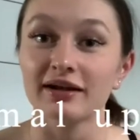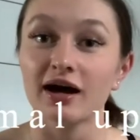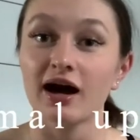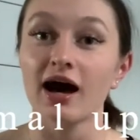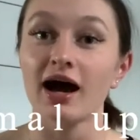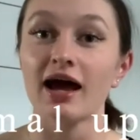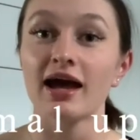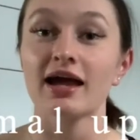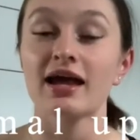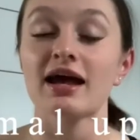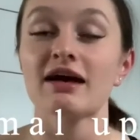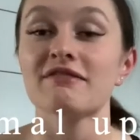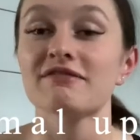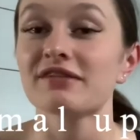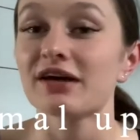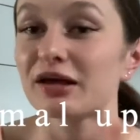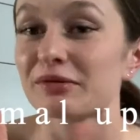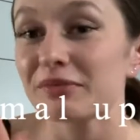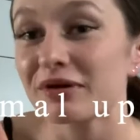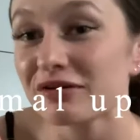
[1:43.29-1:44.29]
I
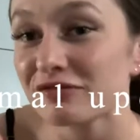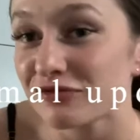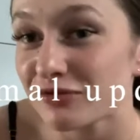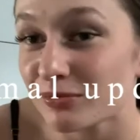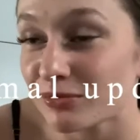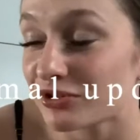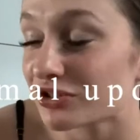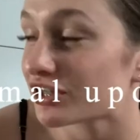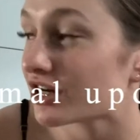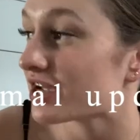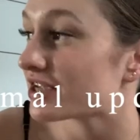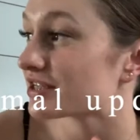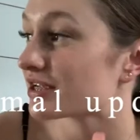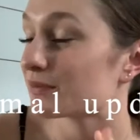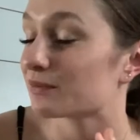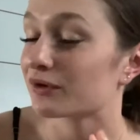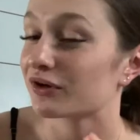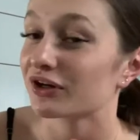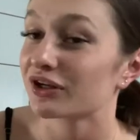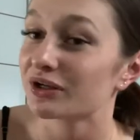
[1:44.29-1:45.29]
found my formal dress.
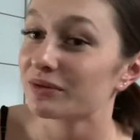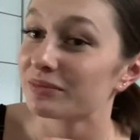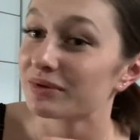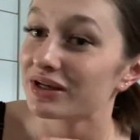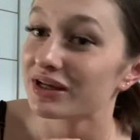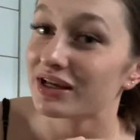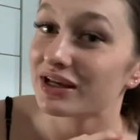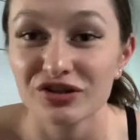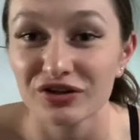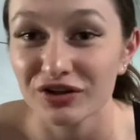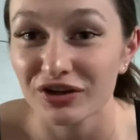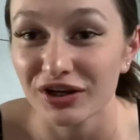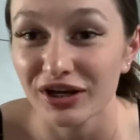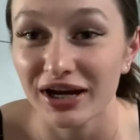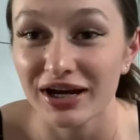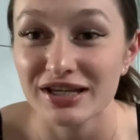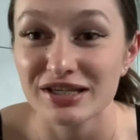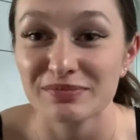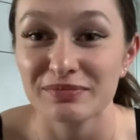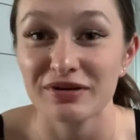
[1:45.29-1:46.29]
I'm not going to be showing you
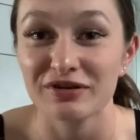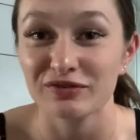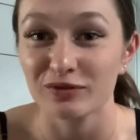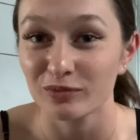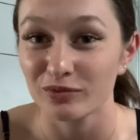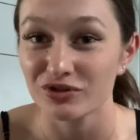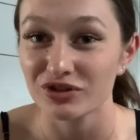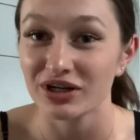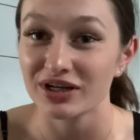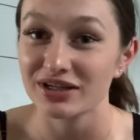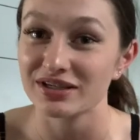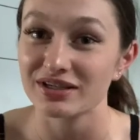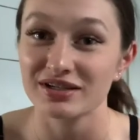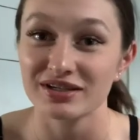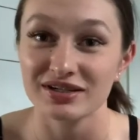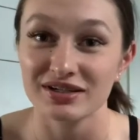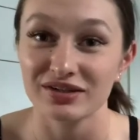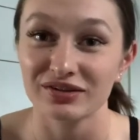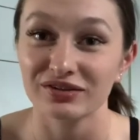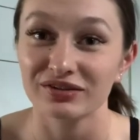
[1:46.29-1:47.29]
guys my formal dress
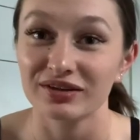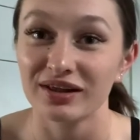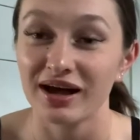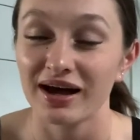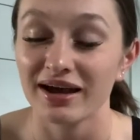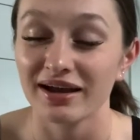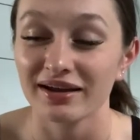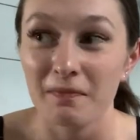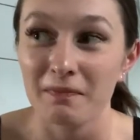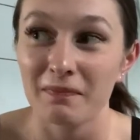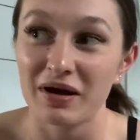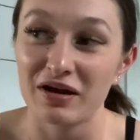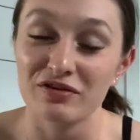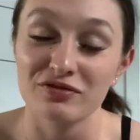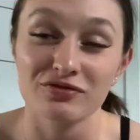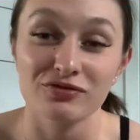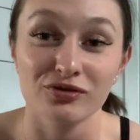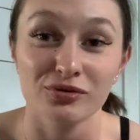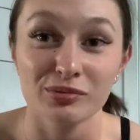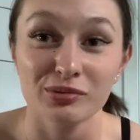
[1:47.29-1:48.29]
until like my
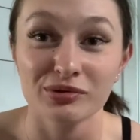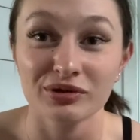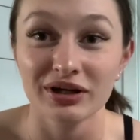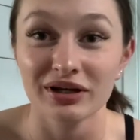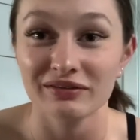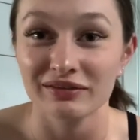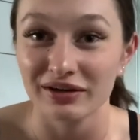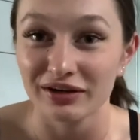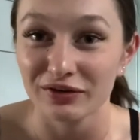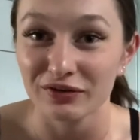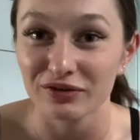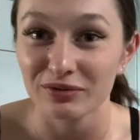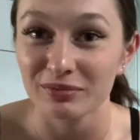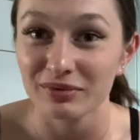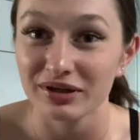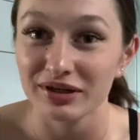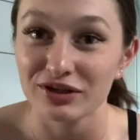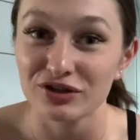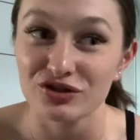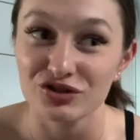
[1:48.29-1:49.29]
formal get ready with
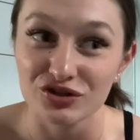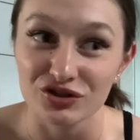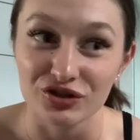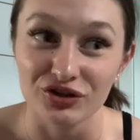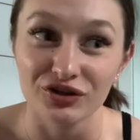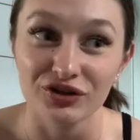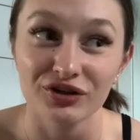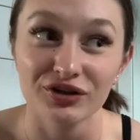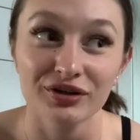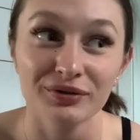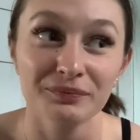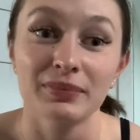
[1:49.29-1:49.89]
me in June.